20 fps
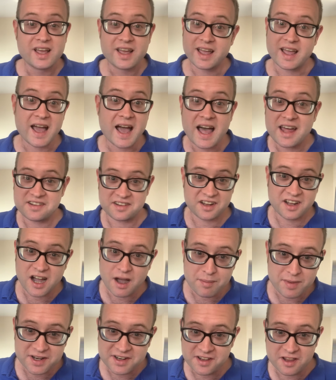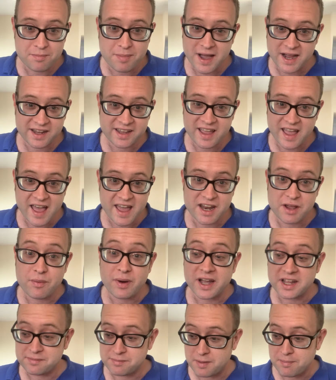It hasn't come into the bank yet
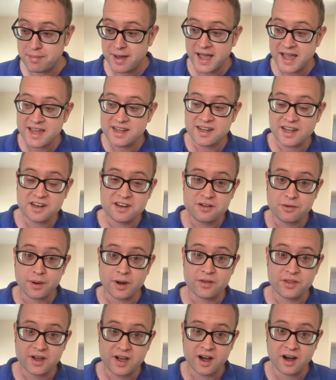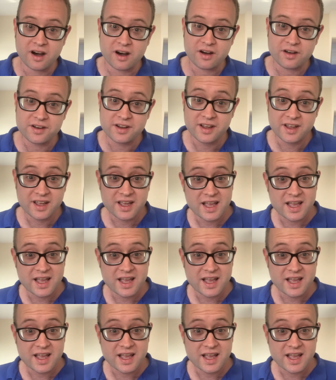anyway. It's been paid into it on the card.